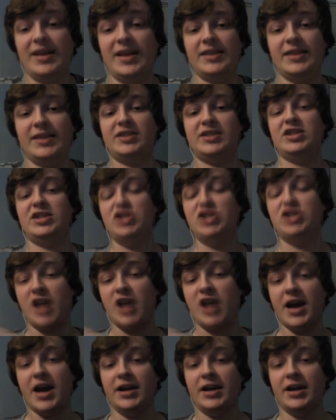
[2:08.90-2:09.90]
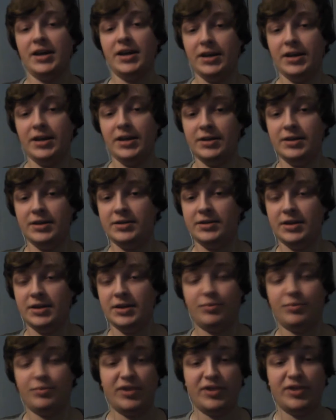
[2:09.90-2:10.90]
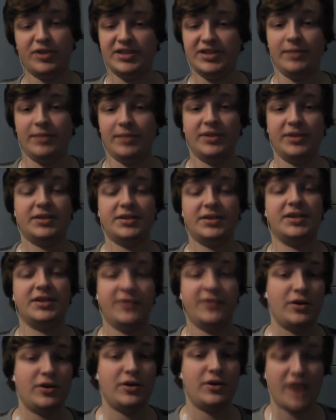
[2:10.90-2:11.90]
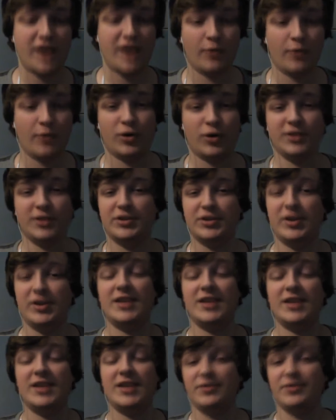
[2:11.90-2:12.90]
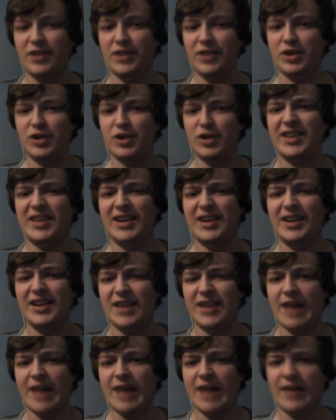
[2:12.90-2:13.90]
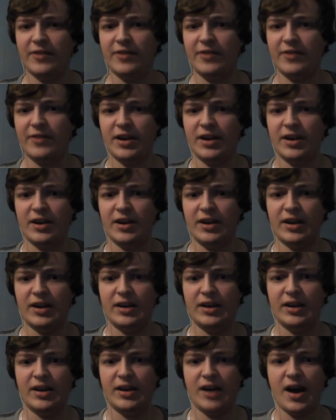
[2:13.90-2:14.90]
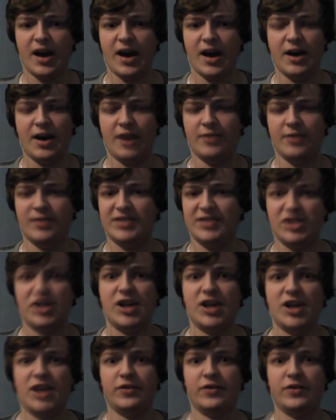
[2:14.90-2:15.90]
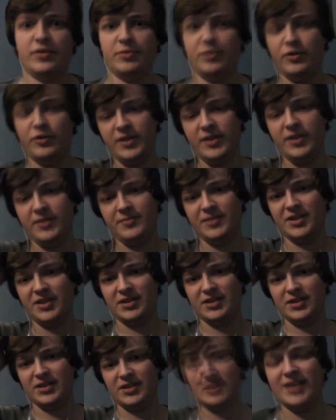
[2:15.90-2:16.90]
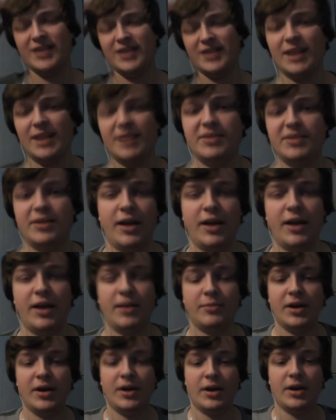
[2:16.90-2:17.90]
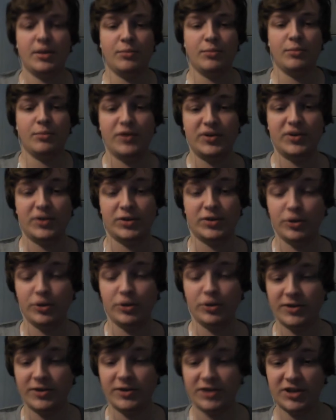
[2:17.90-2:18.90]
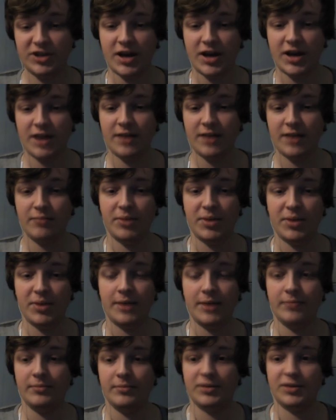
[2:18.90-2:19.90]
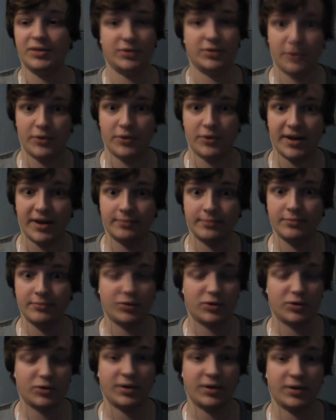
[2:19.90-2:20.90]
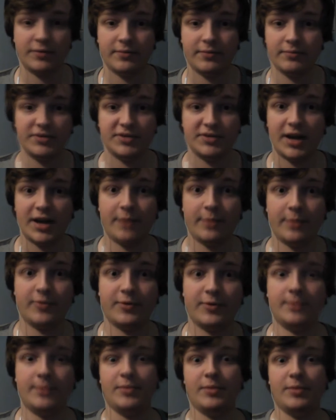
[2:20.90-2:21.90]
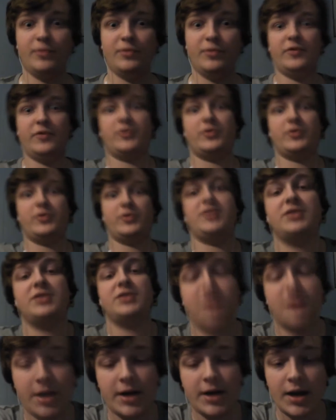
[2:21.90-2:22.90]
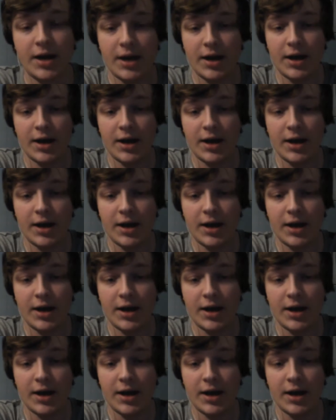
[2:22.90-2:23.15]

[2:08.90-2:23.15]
like the CGI in it is pretty seamless. It's a video game world, so it's a really good setting to have a very CGI driven movie, because a lot of times I don't like movies with too much CGI, but this was a great sort of setup for a movie with great CGI.